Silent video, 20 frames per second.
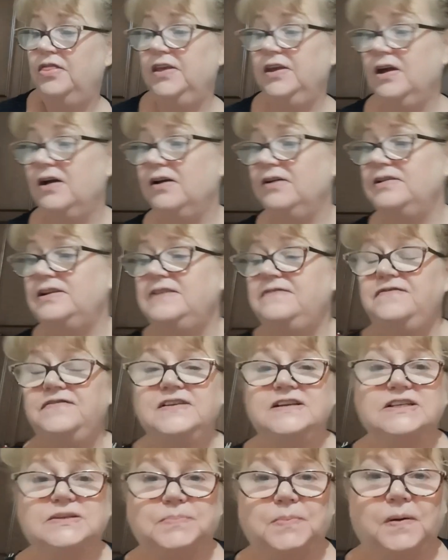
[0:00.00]
The only
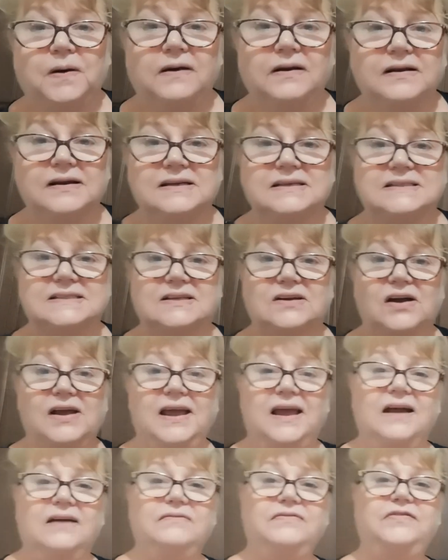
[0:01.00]
finished products I
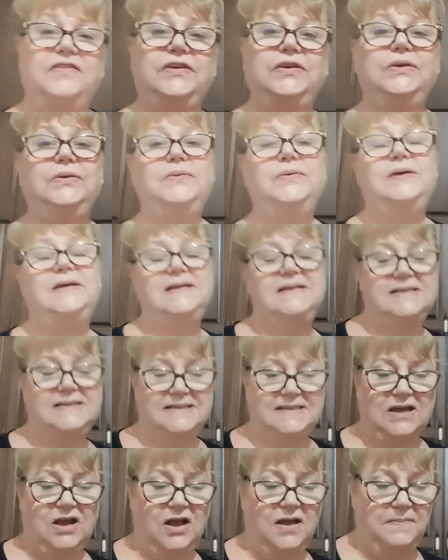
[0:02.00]
have for you
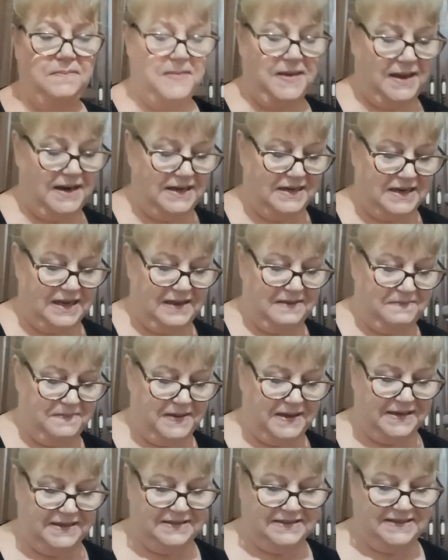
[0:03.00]
is I made a
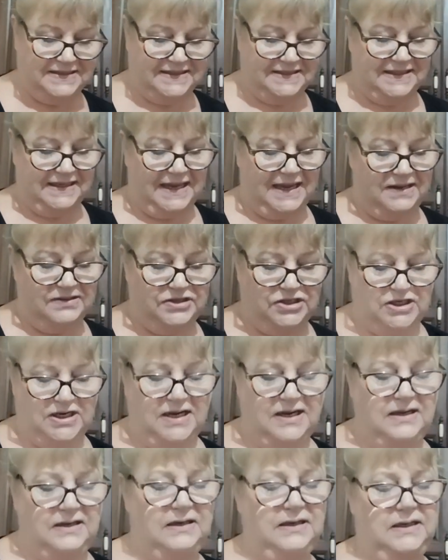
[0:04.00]
men's slouch
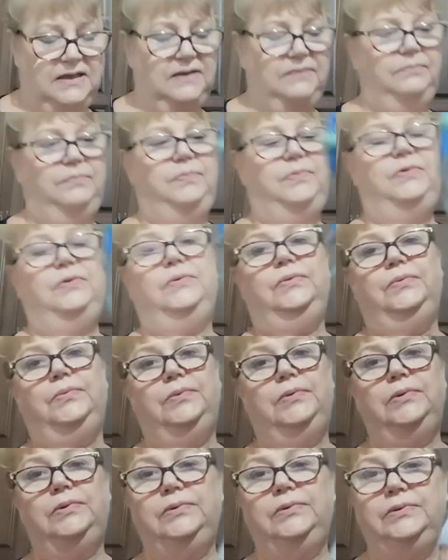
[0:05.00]
hat in pure
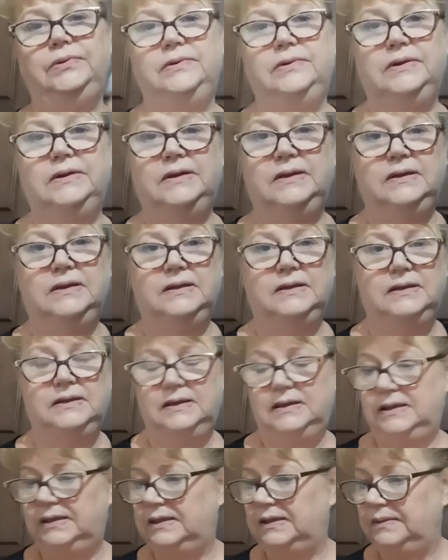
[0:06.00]
wool.
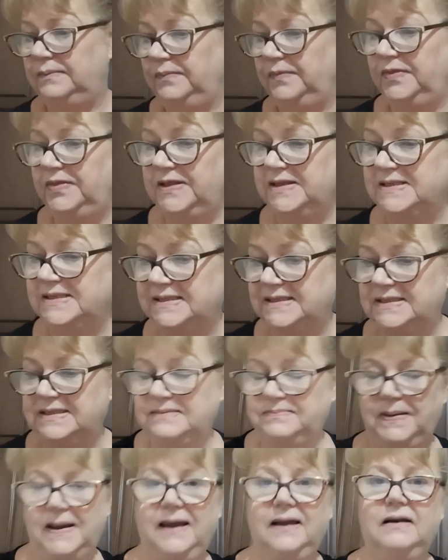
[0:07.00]
This
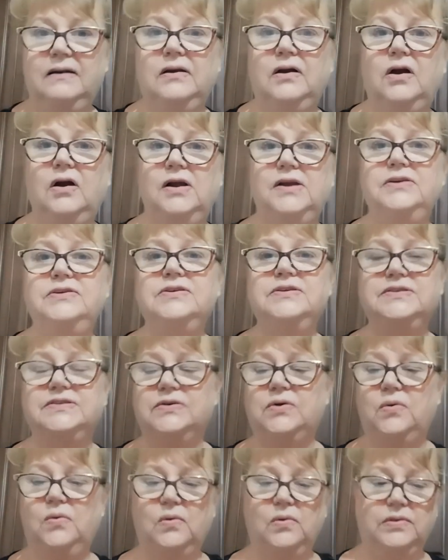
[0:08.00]
pattern I use
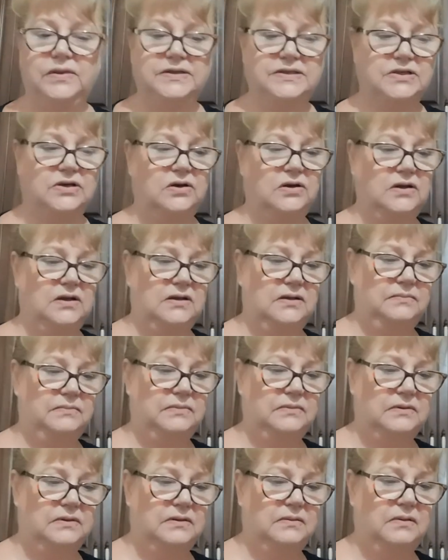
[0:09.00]
all the
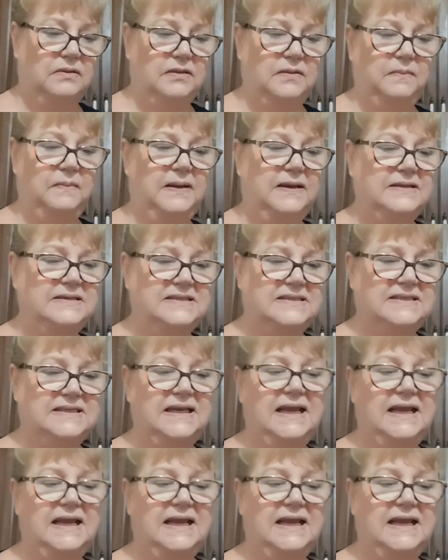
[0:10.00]
time, the Men's